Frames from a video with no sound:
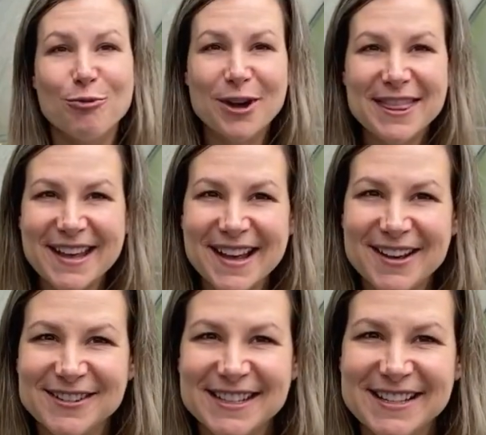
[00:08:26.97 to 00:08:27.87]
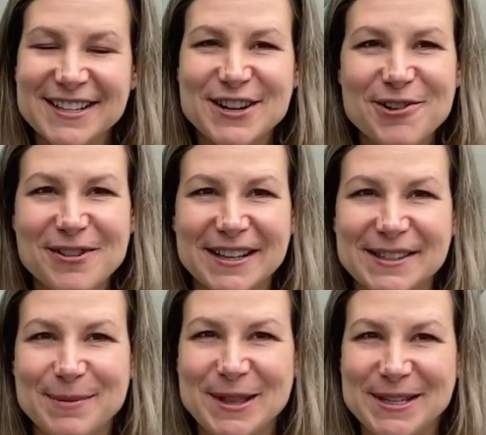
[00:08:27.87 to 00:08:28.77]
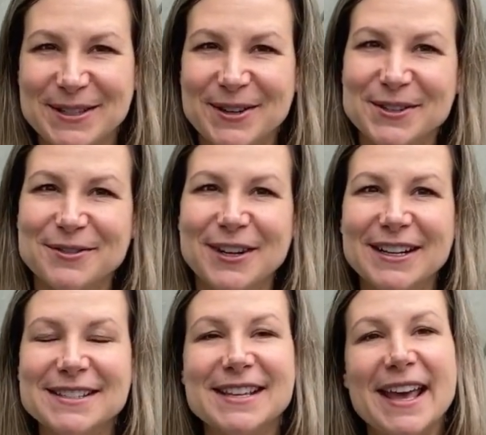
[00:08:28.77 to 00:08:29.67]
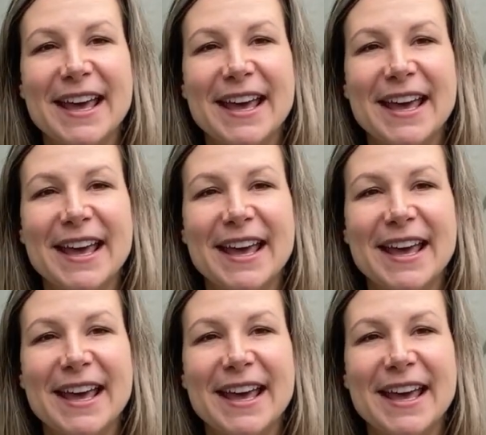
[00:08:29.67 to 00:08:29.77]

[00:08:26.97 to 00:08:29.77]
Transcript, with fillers: One thing I always like to know on some of these cultivars,